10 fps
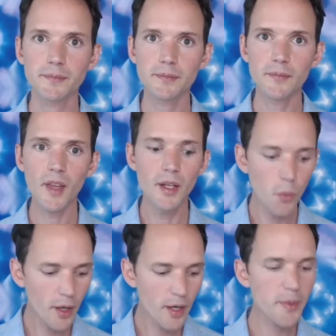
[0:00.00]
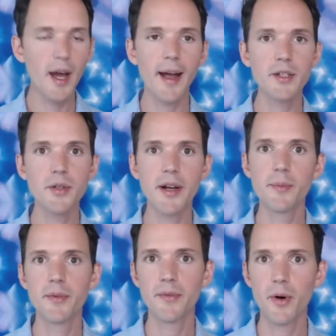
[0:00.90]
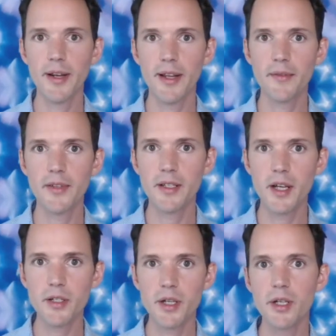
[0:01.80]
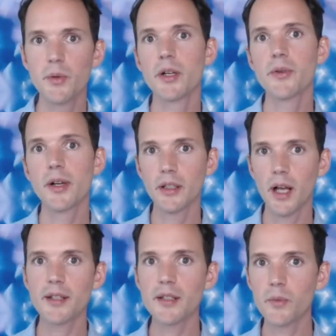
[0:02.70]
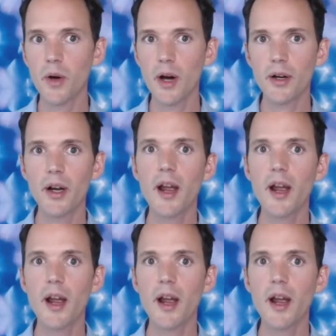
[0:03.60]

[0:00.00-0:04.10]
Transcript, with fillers: You want to be hydrated before an EFT session. You want to drink lots of water